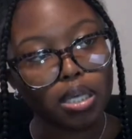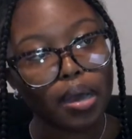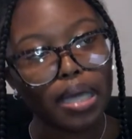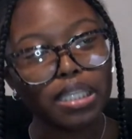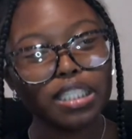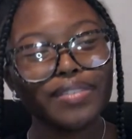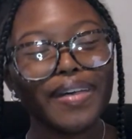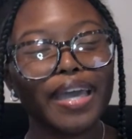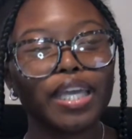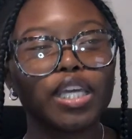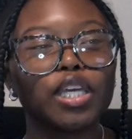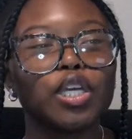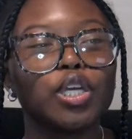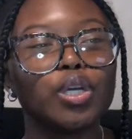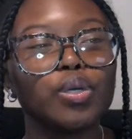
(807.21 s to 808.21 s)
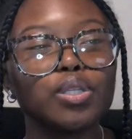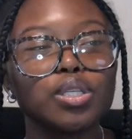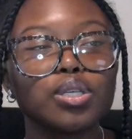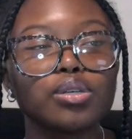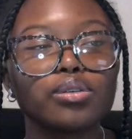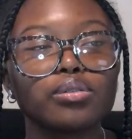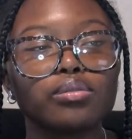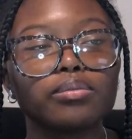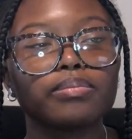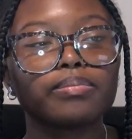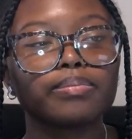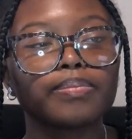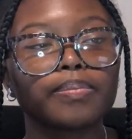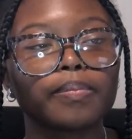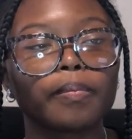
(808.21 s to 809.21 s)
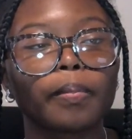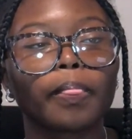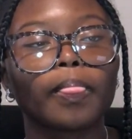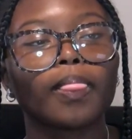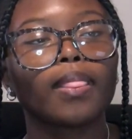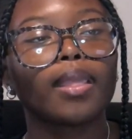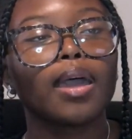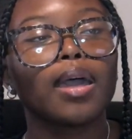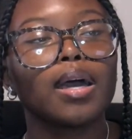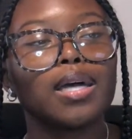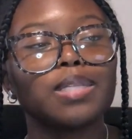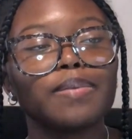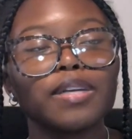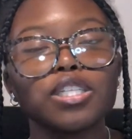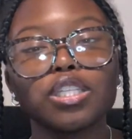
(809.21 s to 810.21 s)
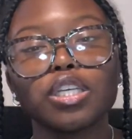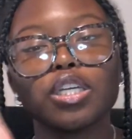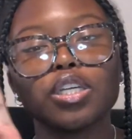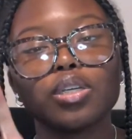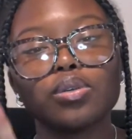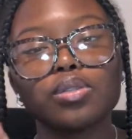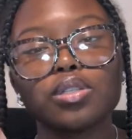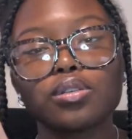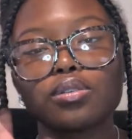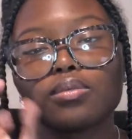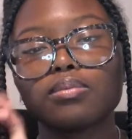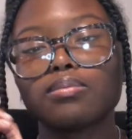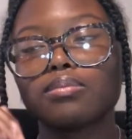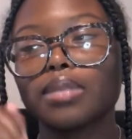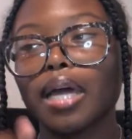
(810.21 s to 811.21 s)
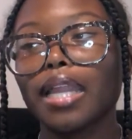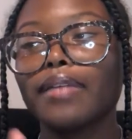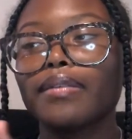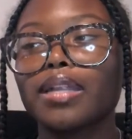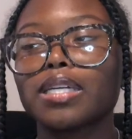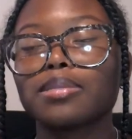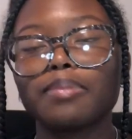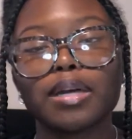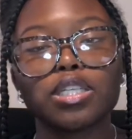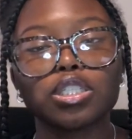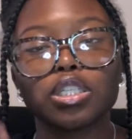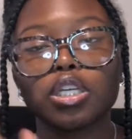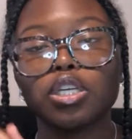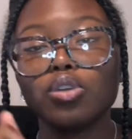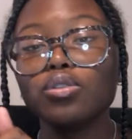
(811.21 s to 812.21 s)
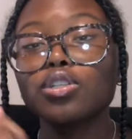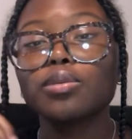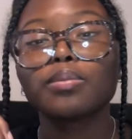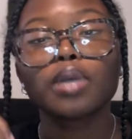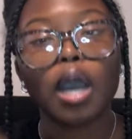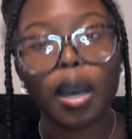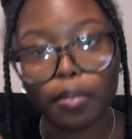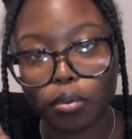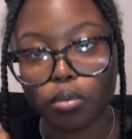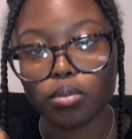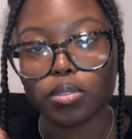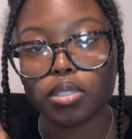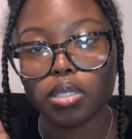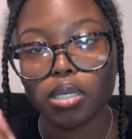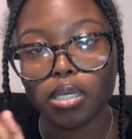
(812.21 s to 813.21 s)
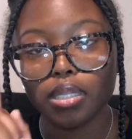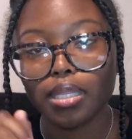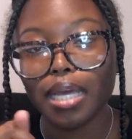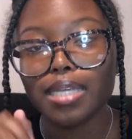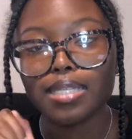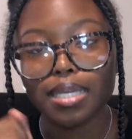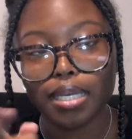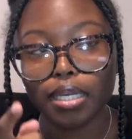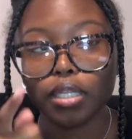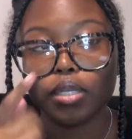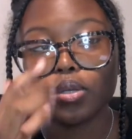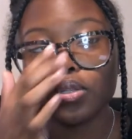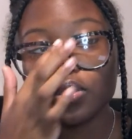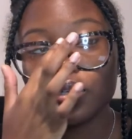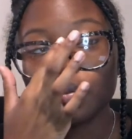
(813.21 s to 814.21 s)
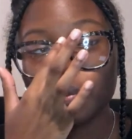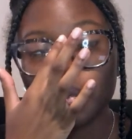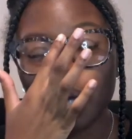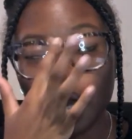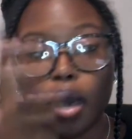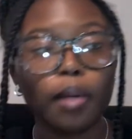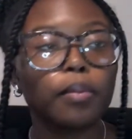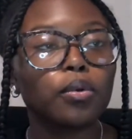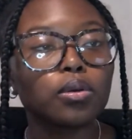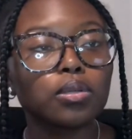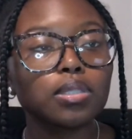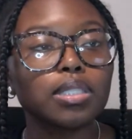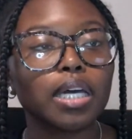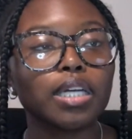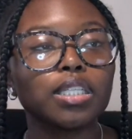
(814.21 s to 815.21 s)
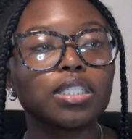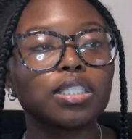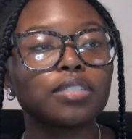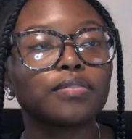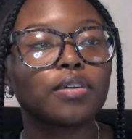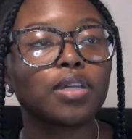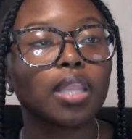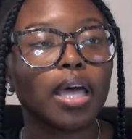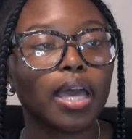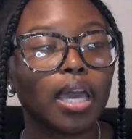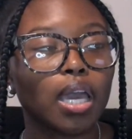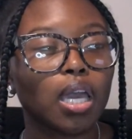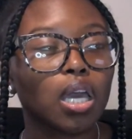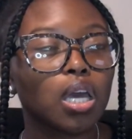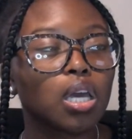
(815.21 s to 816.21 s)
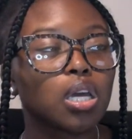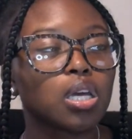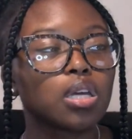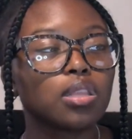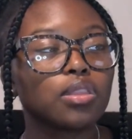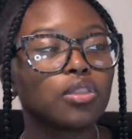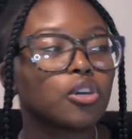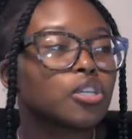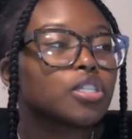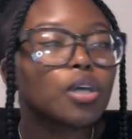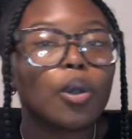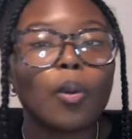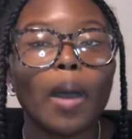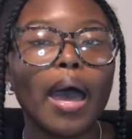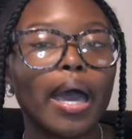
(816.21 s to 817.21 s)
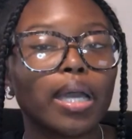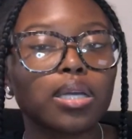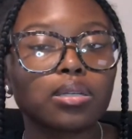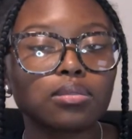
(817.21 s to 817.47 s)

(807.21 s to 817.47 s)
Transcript: I just like YouTube, especially YouTube, not even especially, YouTube couples. That's it. YouTube couples, I just feel like they're so whack.